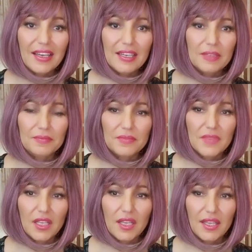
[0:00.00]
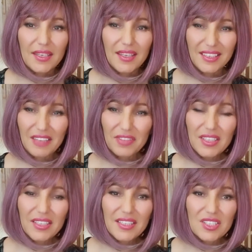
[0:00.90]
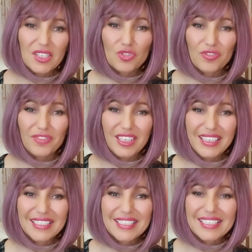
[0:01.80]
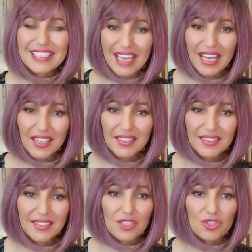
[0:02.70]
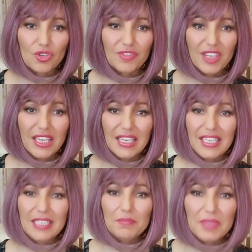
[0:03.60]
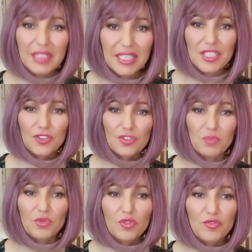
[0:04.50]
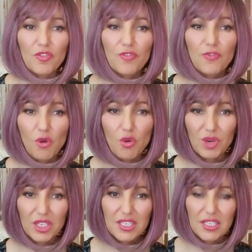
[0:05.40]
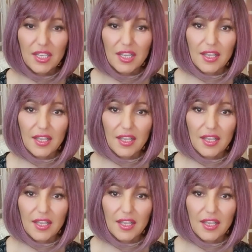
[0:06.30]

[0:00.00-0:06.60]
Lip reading: and definitely a sense of feeling stuck, a sense of inability to move forward.